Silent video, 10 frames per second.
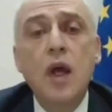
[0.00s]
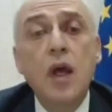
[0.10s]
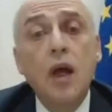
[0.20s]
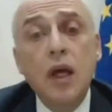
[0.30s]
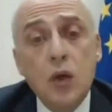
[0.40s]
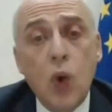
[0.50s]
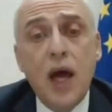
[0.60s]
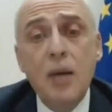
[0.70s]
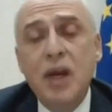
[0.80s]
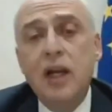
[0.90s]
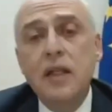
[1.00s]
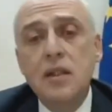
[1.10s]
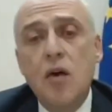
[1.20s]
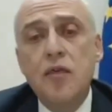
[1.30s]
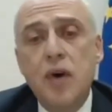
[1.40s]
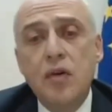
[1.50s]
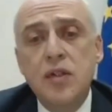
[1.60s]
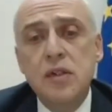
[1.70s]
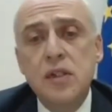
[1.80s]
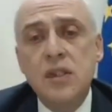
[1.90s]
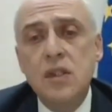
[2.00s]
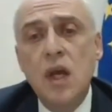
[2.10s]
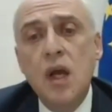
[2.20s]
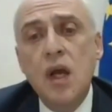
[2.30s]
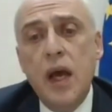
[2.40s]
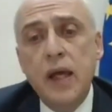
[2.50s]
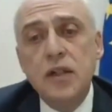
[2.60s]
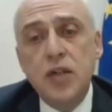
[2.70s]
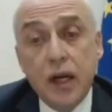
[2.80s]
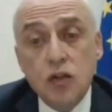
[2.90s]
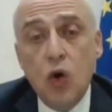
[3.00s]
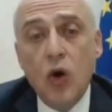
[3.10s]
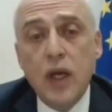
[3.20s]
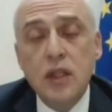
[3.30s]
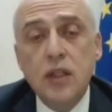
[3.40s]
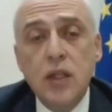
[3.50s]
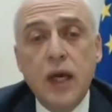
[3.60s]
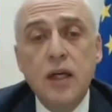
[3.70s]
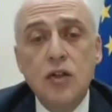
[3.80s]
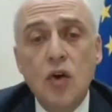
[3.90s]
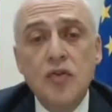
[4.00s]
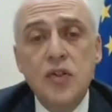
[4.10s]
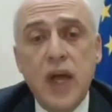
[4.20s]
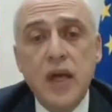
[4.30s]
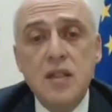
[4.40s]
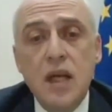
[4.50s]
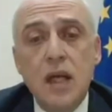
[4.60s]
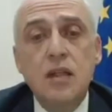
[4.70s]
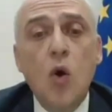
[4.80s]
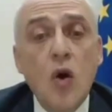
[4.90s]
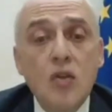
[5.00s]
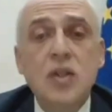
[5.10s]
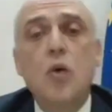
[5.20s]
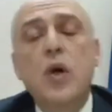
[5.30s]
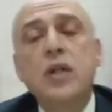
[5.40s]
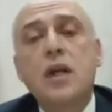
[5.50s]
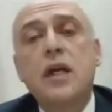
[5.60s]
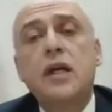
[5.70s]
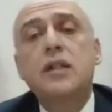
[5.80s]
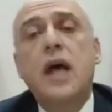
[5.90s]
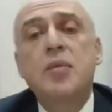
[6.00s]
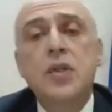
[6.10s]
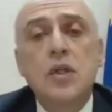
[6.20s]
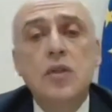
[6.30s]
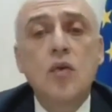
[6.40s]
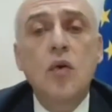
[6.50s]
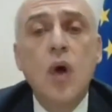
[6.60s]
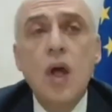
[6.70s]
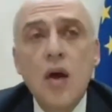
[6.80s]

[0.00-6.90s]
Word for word: inviolability of frontiers and territorial integrity of states and consequently attempting to